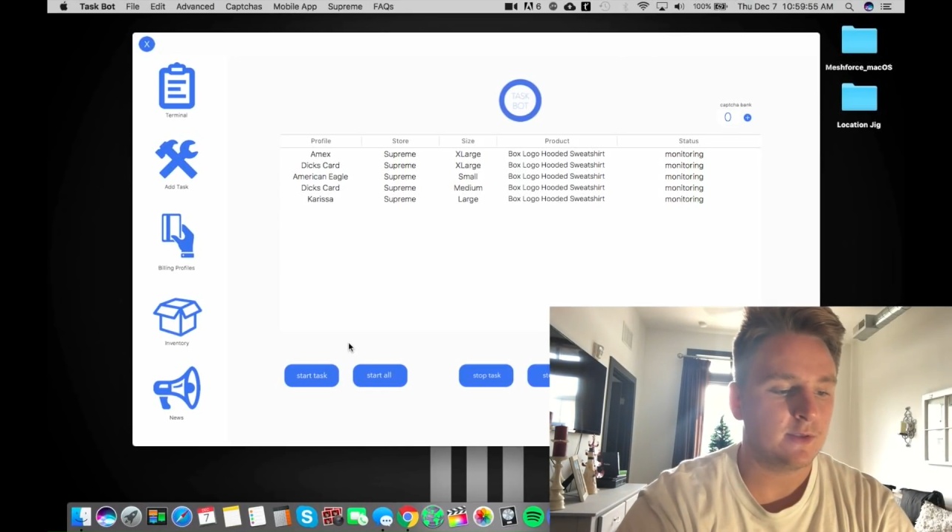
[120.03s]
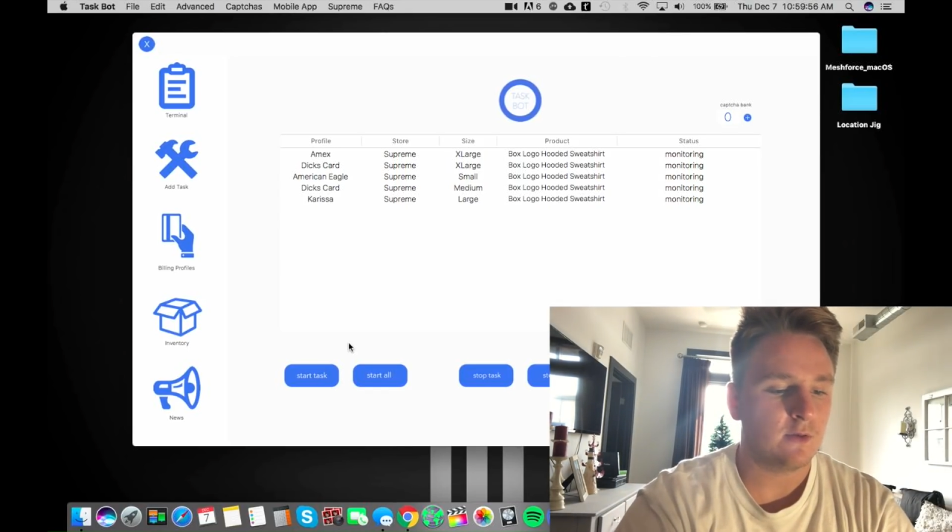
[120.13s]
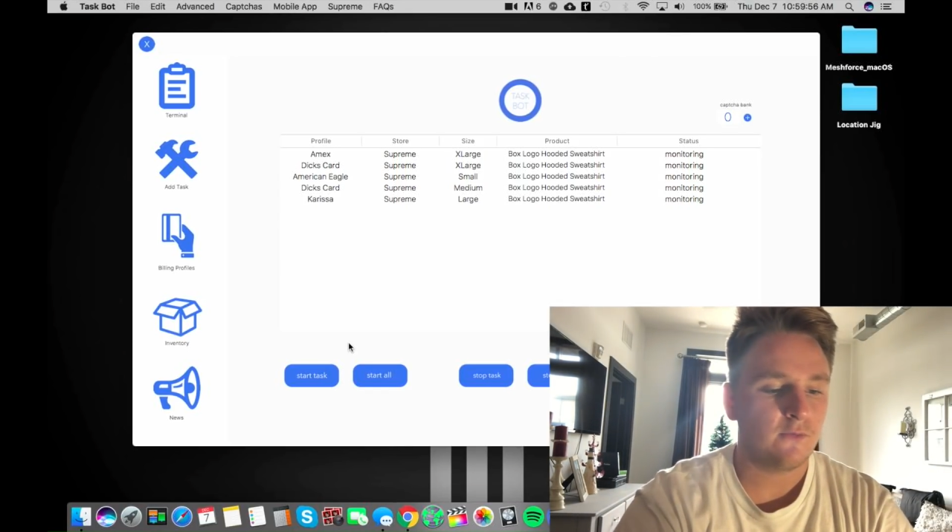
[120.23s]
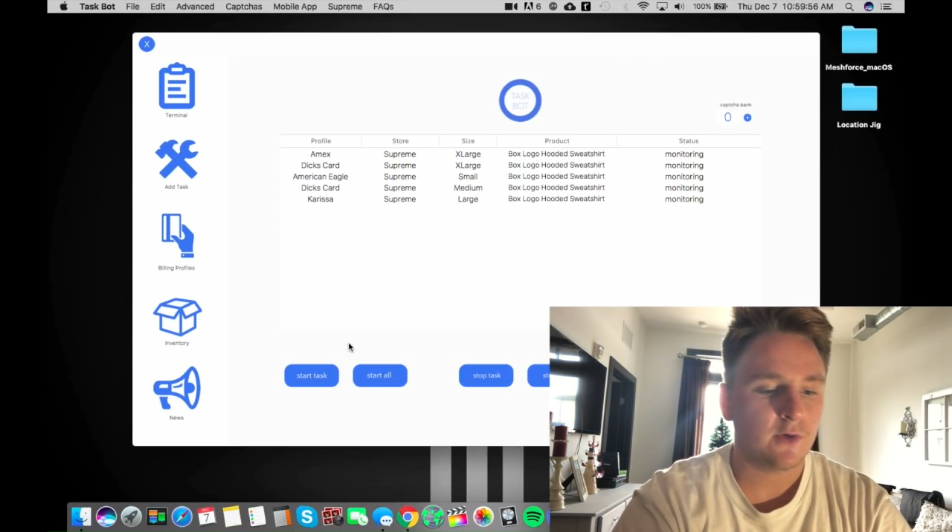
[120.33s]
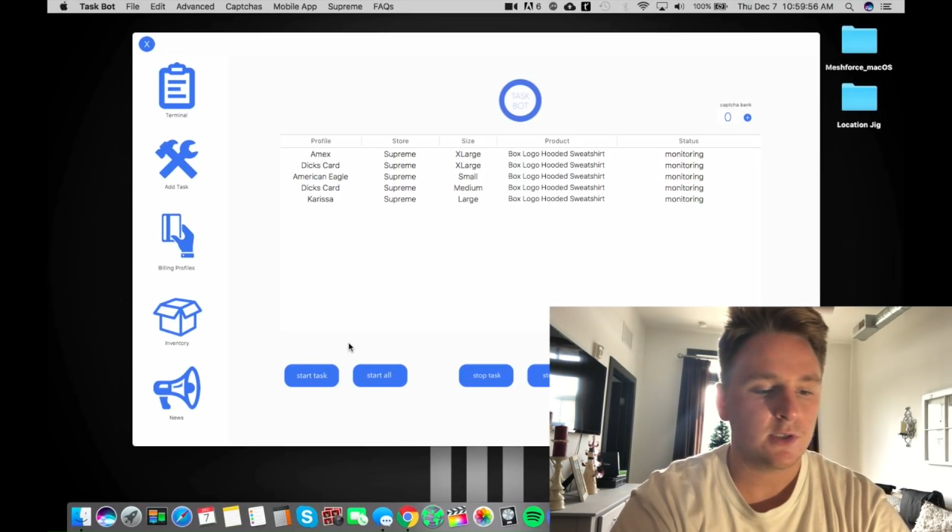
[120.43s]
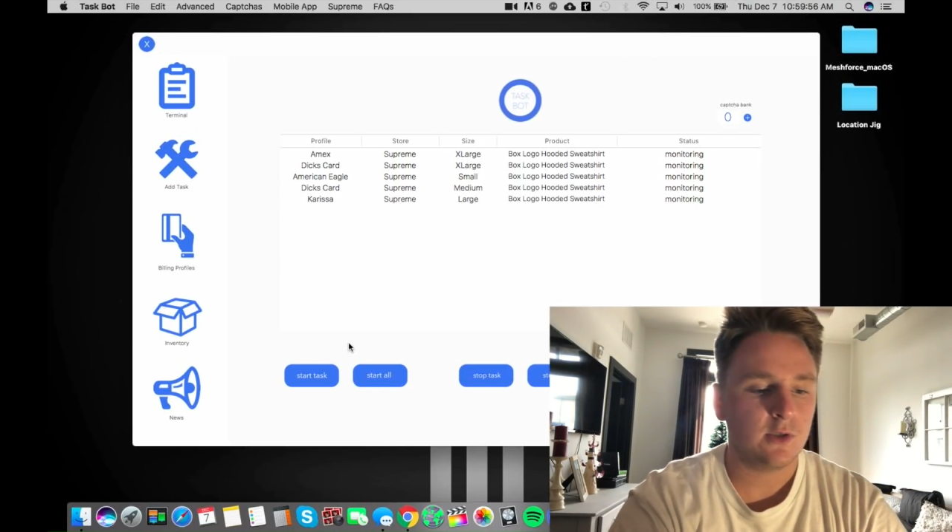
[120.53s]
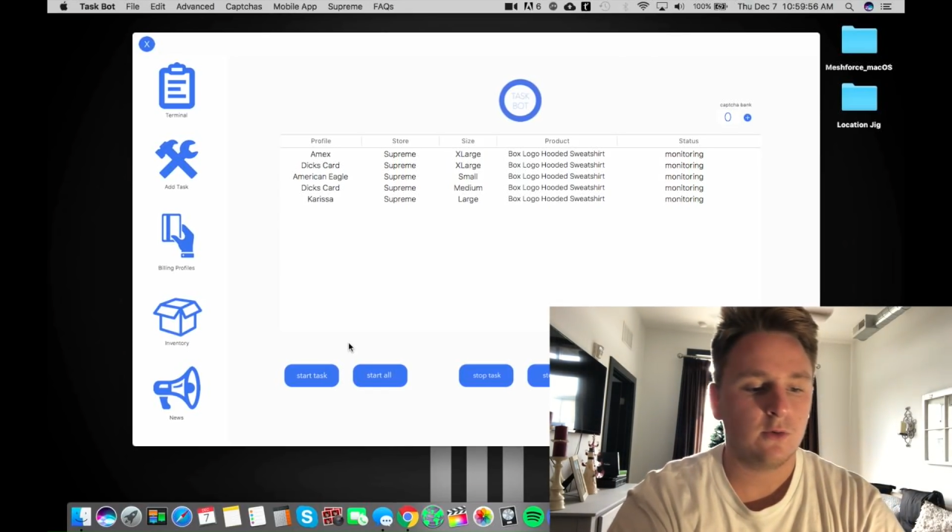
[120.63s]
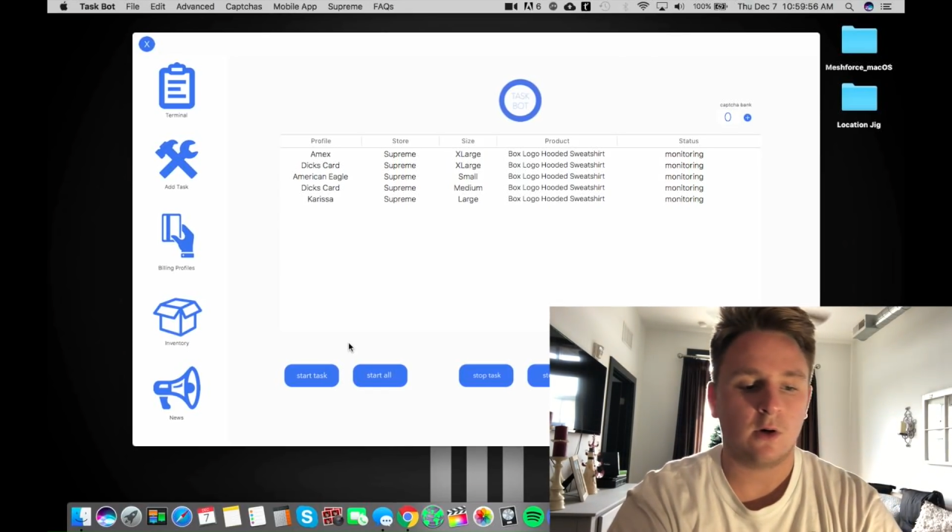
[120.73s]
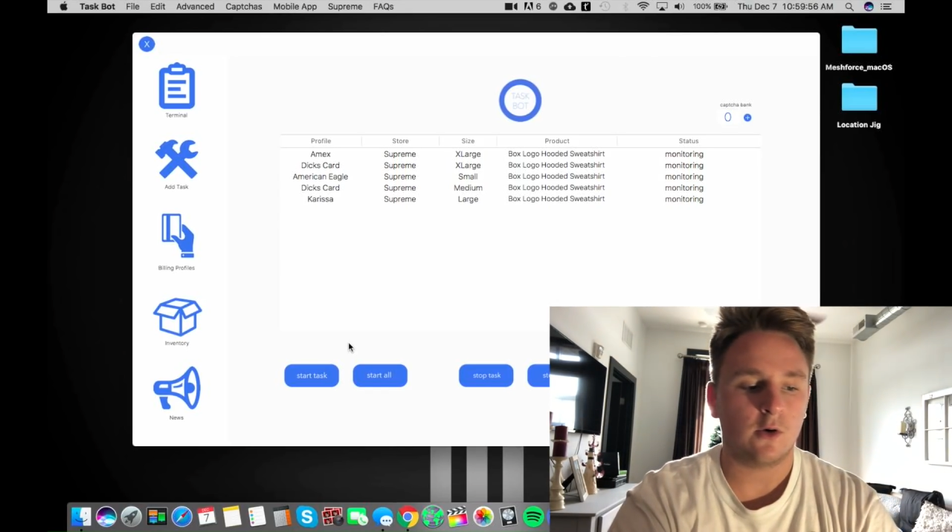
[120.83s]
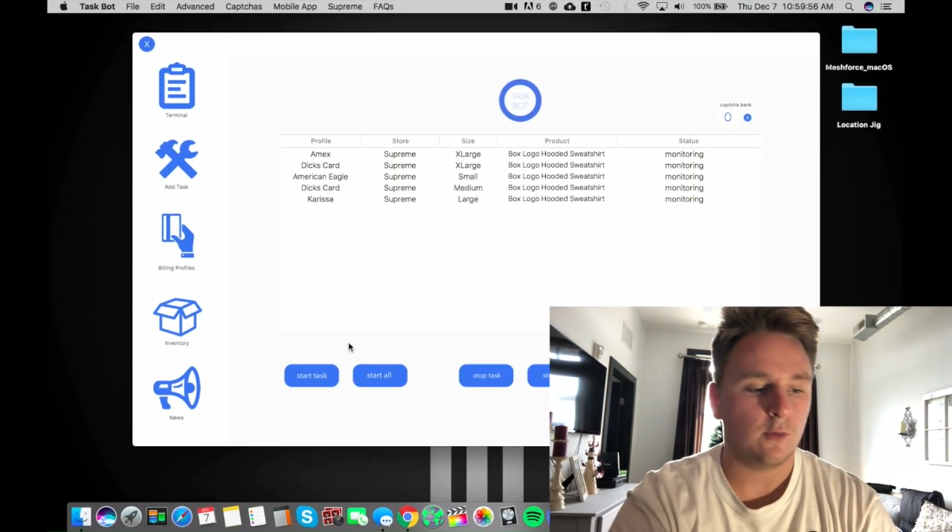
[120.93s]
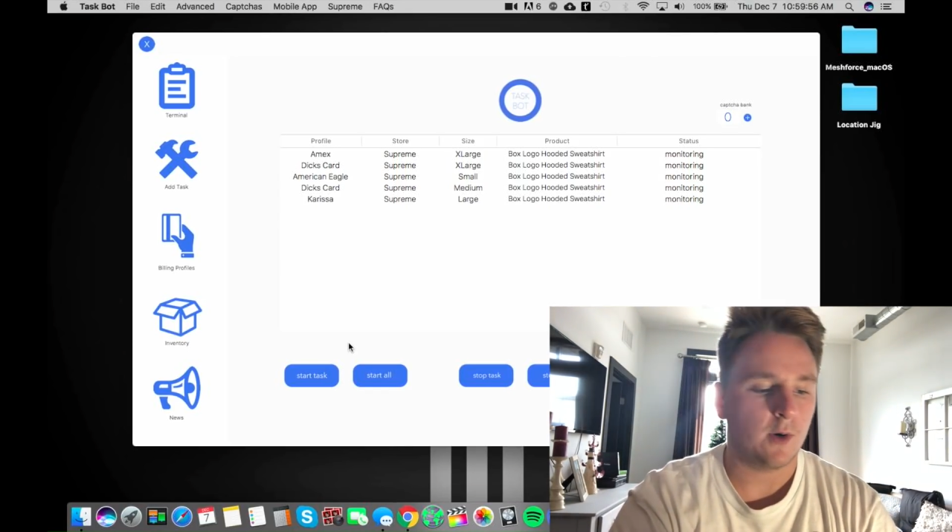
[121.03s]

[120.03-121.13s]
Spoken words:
So the first 2 are no